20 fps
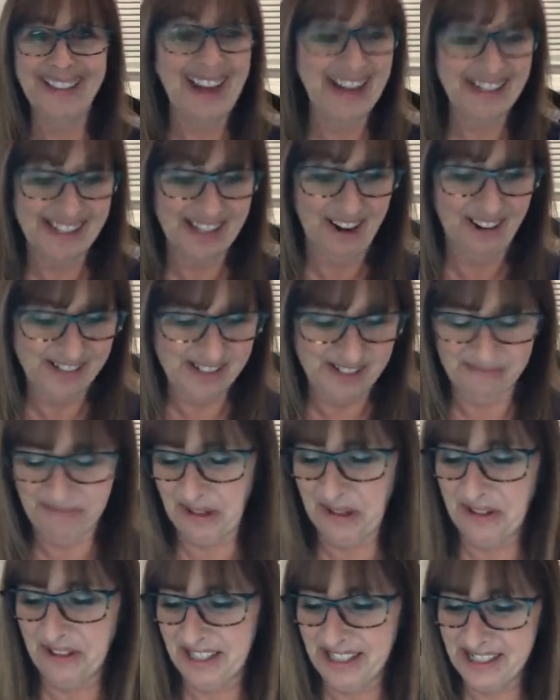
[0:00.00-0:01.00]
so that's always a
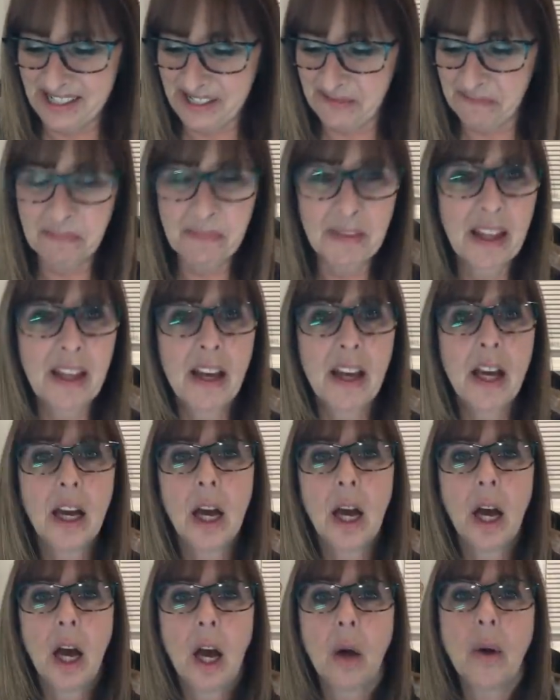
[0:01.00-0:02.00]
bonus.
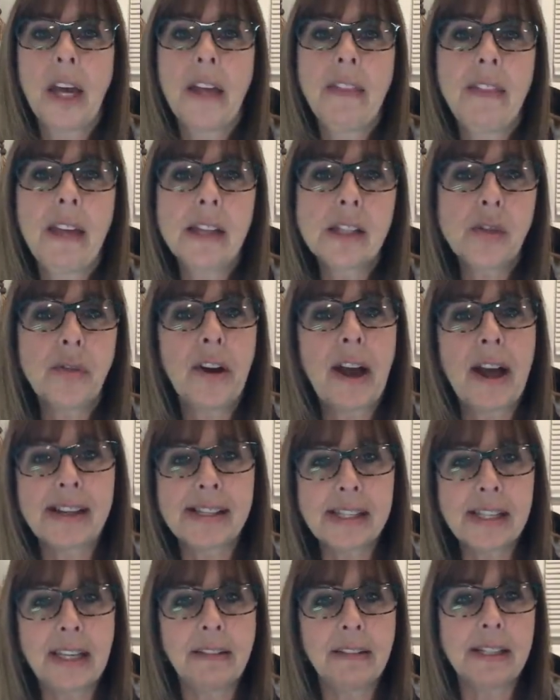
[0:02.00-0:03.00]
Okay, thanks for
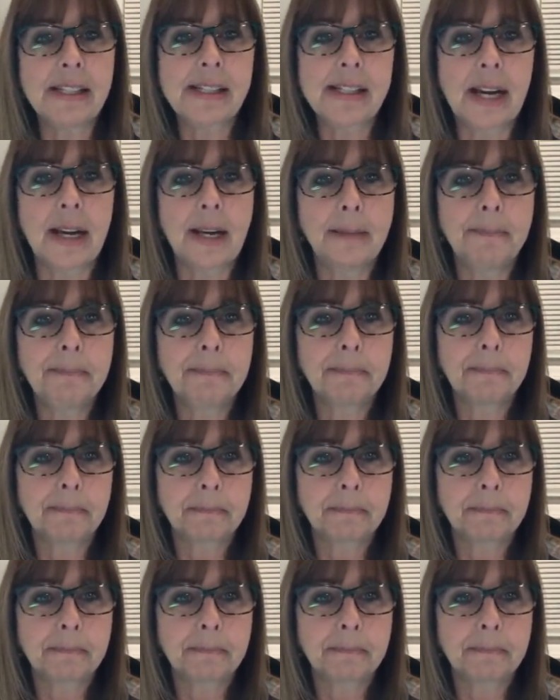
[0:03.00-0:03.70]
asking, Lisa.